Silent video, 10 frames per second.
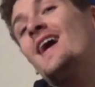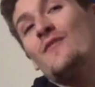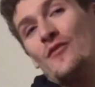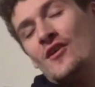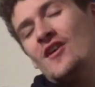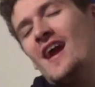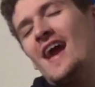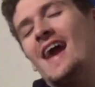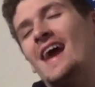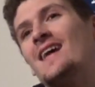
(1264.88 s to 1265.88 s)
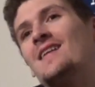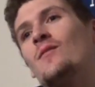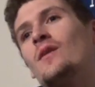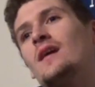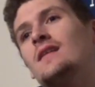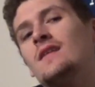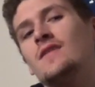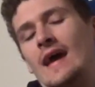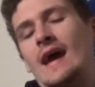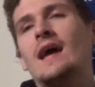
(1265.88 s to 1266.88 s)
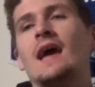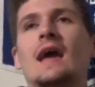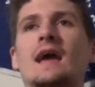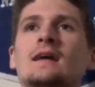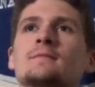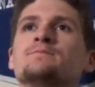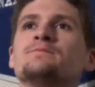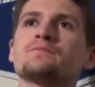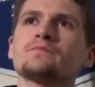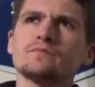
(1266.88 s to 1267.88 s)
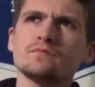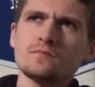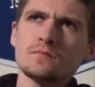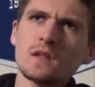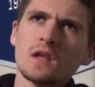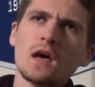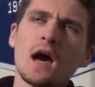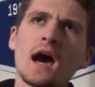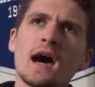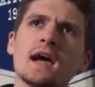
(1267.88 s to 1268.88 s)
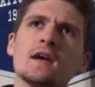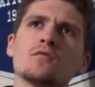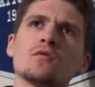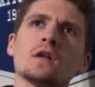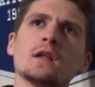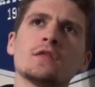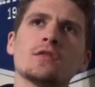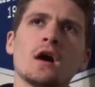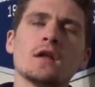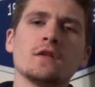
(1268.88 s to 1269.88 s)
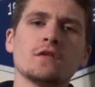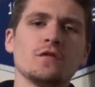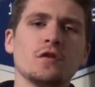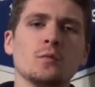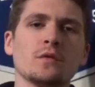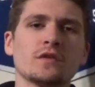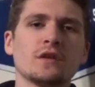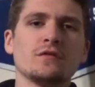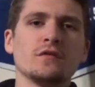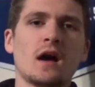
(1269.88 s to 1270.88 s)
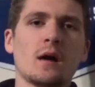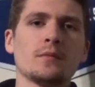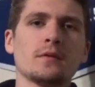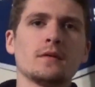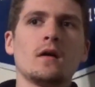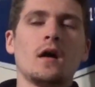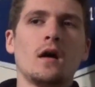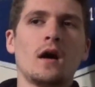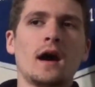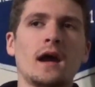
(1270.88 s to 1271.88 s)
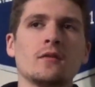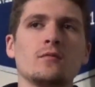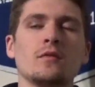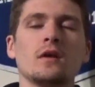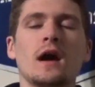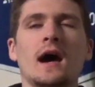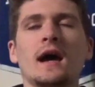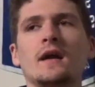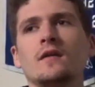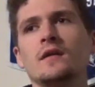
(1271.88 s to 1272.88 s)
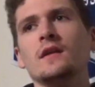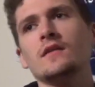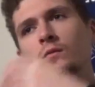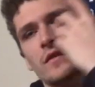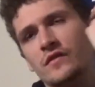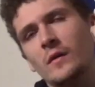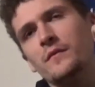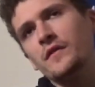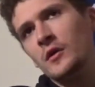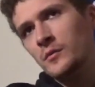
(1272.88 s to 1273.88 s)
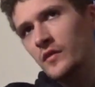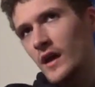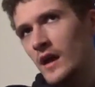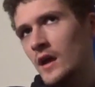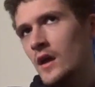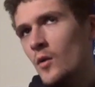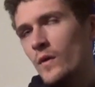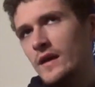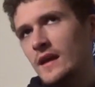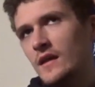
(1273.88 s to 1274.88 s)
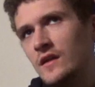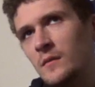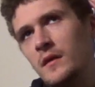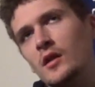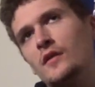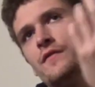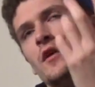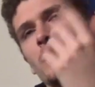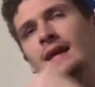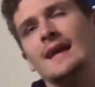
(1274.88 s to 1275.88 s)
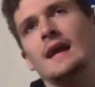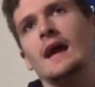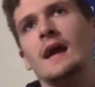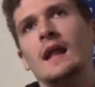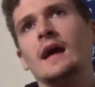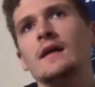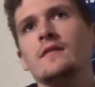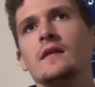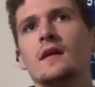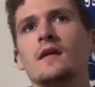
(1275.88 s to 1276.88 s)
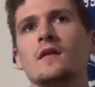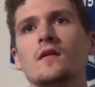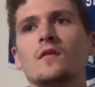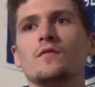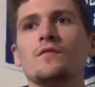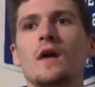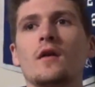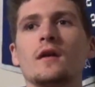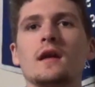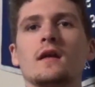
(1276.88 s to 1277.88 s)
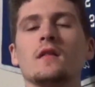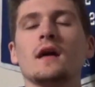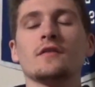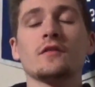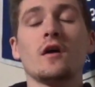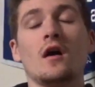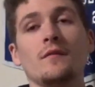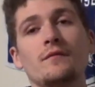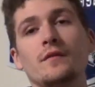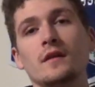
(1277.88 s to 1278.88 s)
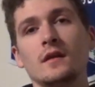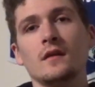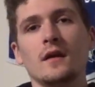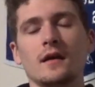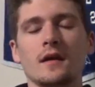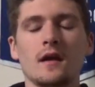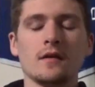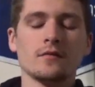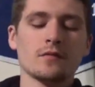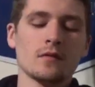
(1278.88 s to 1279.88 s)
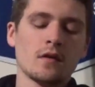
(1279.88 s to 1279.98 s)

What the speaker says: ever, and we did that, and I really thought this film was gonna flop. I get with some films, we get in the middle of filming it, and I get very less confident, I guess,